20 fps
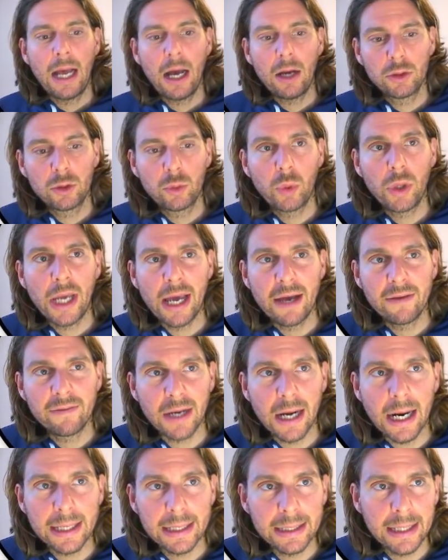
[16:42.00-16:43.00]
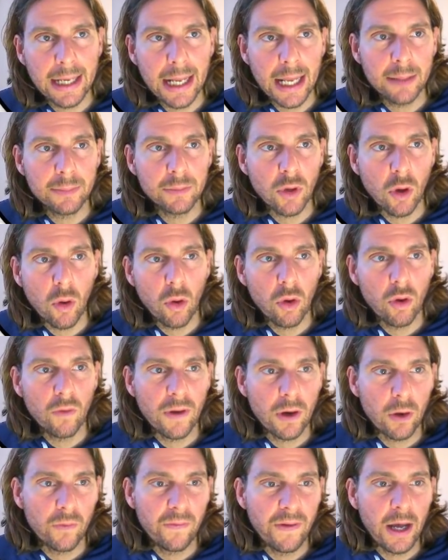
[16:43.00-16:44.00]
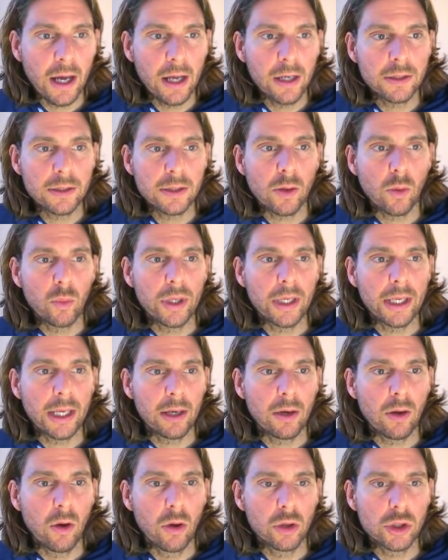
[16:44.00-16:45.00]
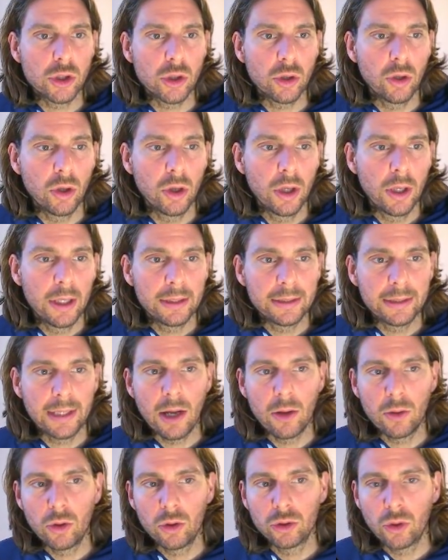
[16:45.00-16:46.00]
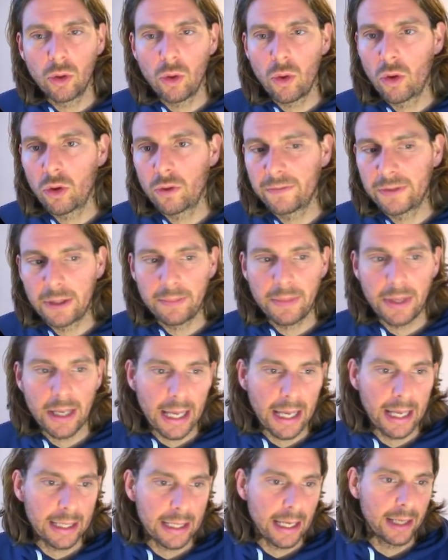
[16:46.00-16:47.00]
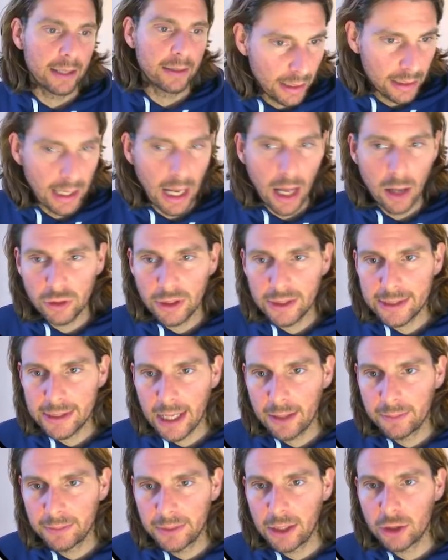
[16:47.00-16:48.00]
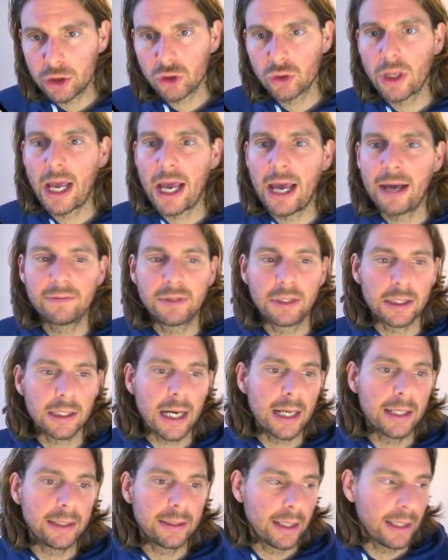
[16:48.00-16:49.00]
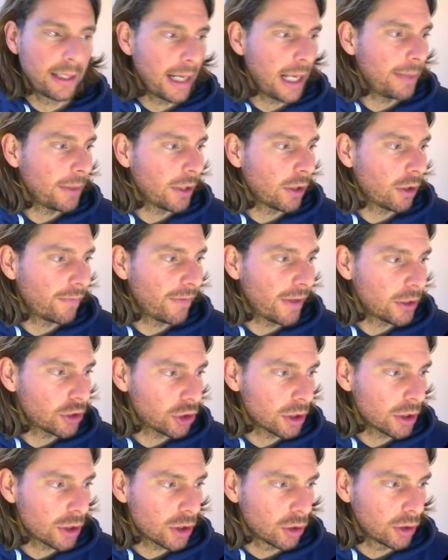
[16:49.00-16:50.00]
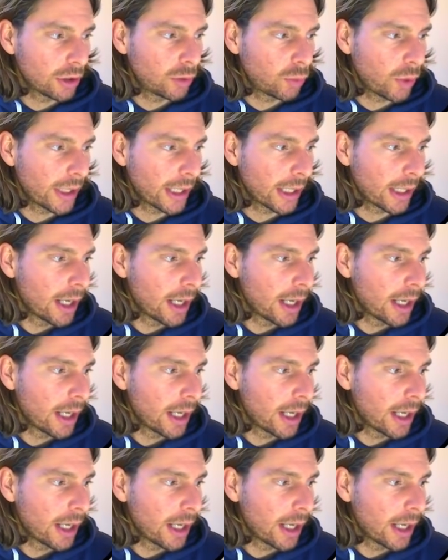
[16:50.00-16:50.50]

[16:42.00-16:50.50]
that we have renamed all of our files, we can also download all of them again. Now this time they should have the right naming convention so that we can